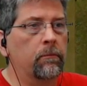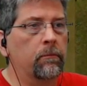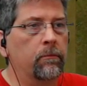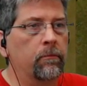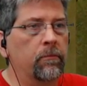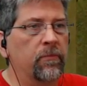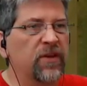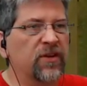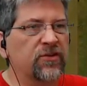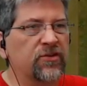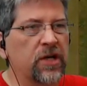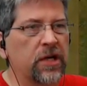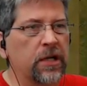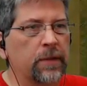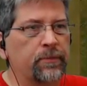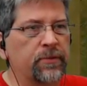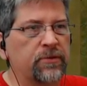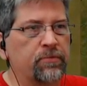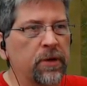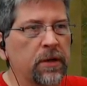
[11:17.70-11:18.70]
this
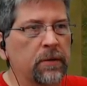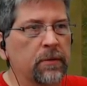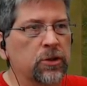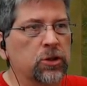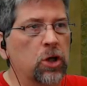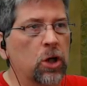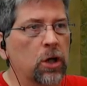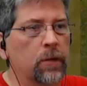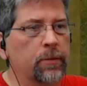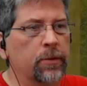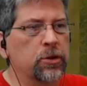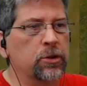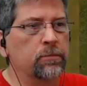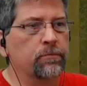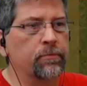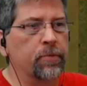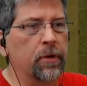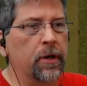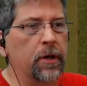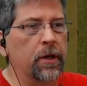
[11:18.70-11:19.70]
setup is pretty much garbage,
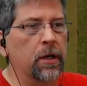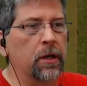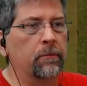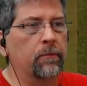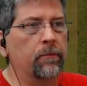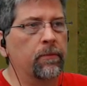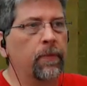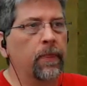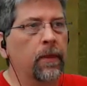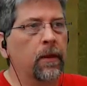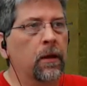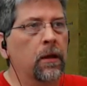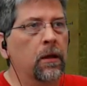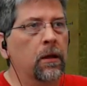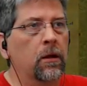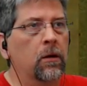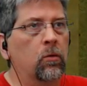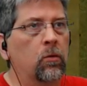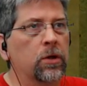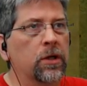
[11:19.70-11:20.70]
but
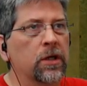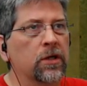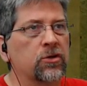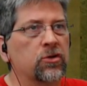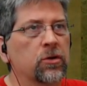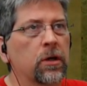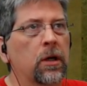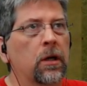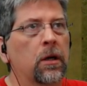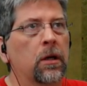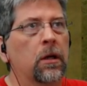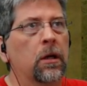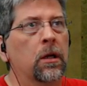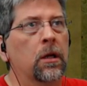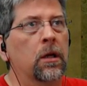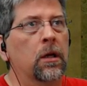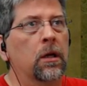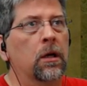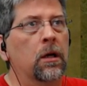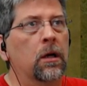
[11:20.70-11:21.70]
we'll get to it.
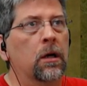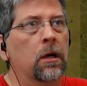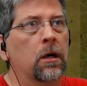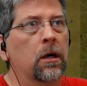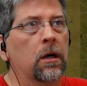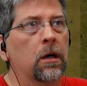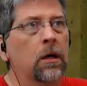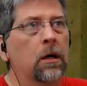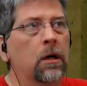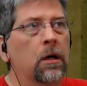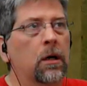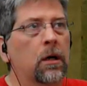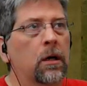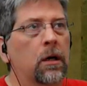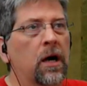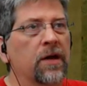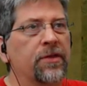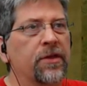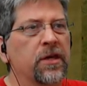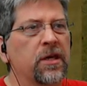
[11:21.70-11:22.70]

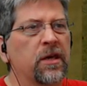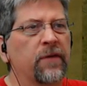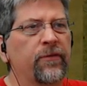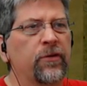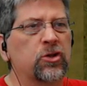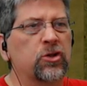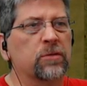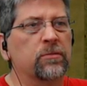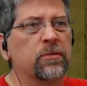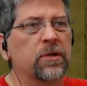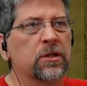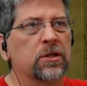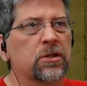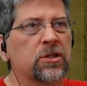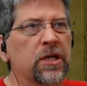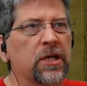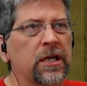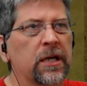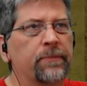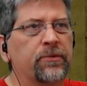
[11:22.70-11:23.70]
I think if you submit
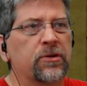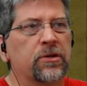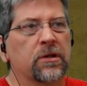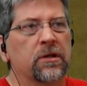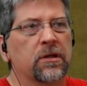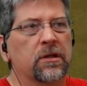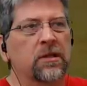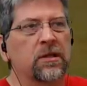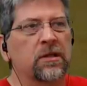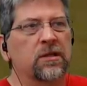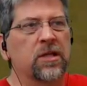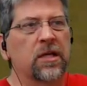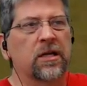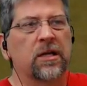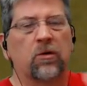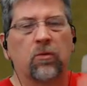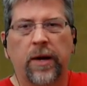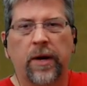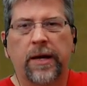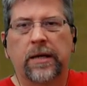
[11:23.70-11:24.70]
setups, there's like a
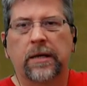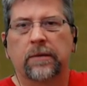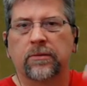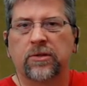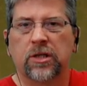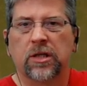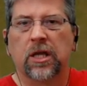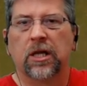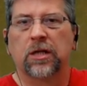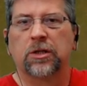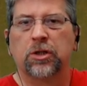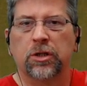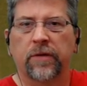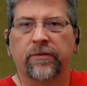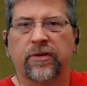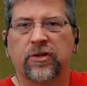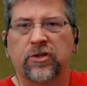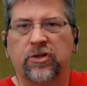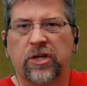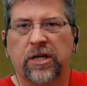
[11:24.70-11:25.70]
random selection of
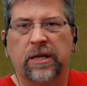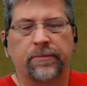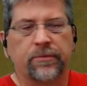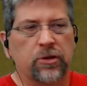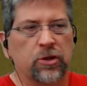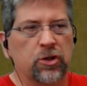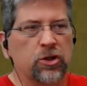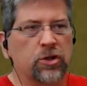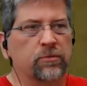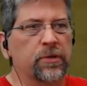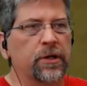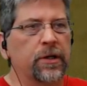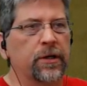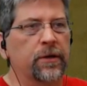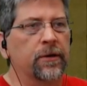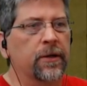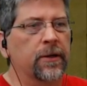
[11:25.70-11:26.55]
the setups that are submitted.